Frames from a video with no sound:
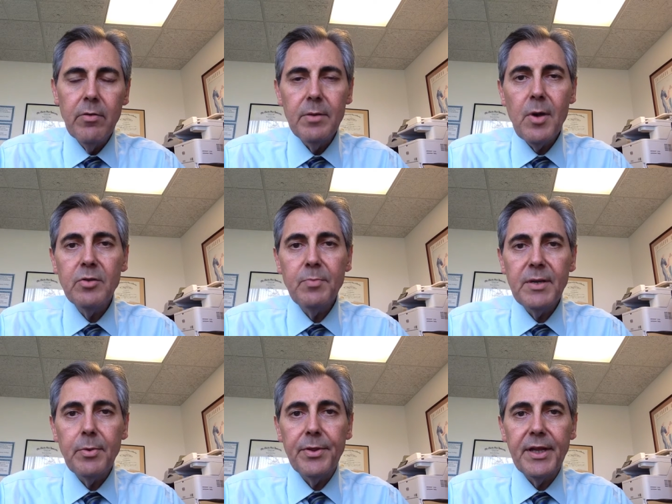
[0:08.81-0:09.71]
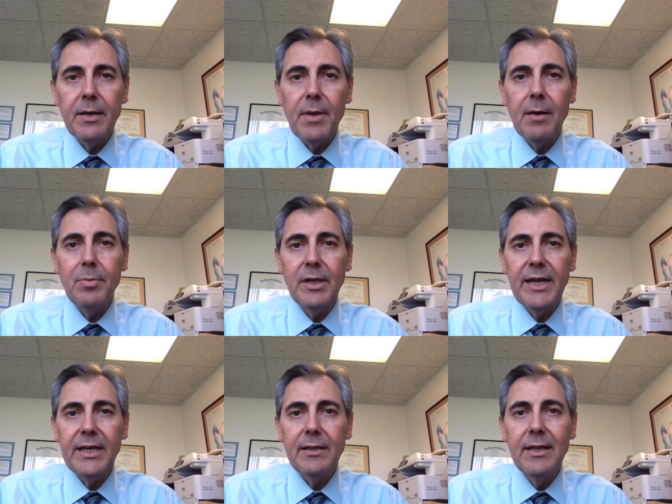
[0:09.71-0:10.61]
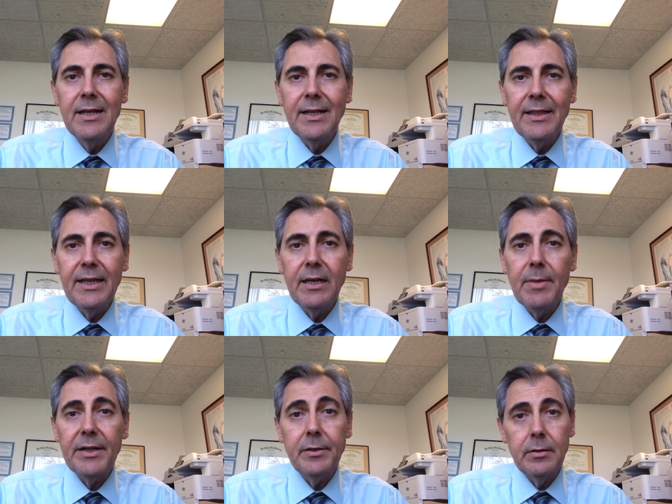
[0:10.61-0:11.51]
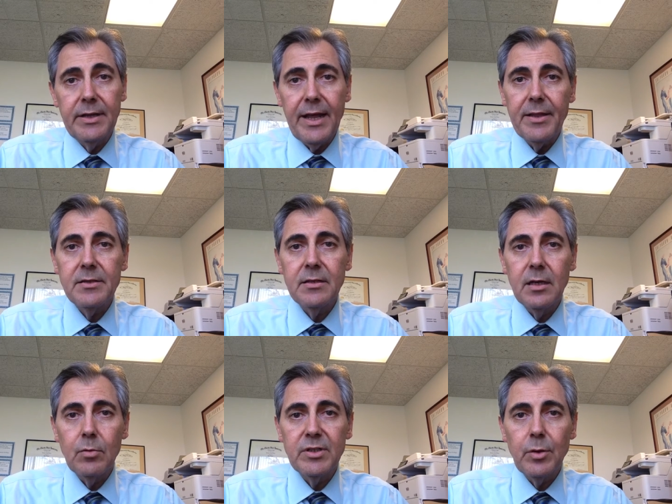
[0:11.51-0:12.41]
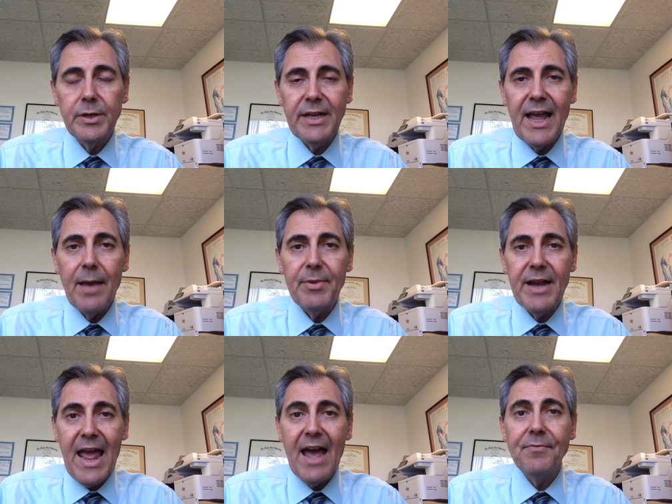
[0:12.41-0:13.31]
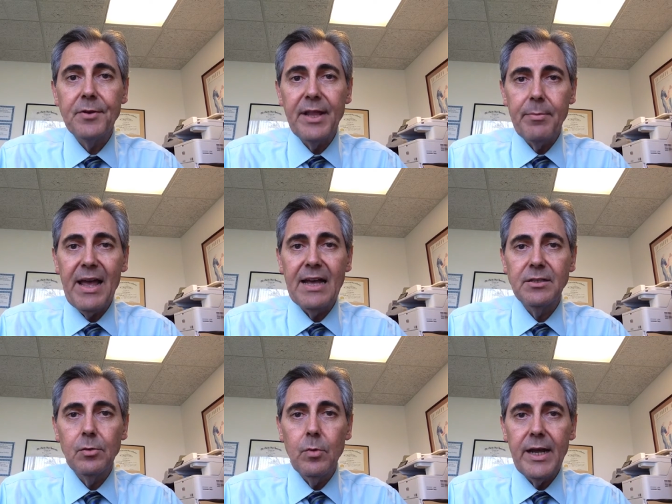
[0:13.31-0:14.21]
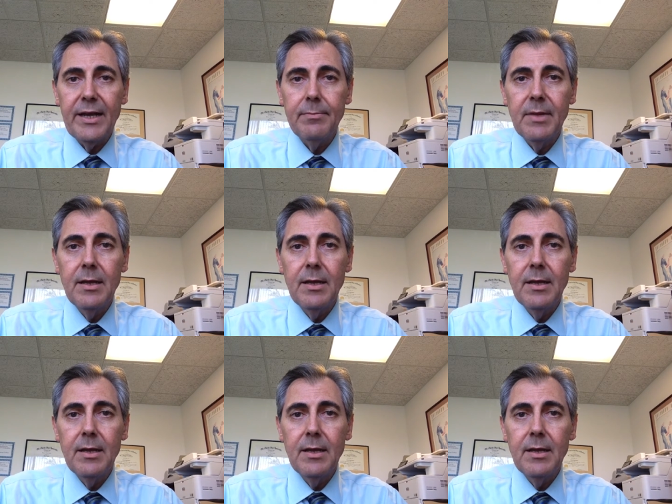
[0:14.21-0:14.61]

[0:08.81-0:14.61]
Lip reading: When most people think about planning, they think about their deaths and what's going to happen after they pass away.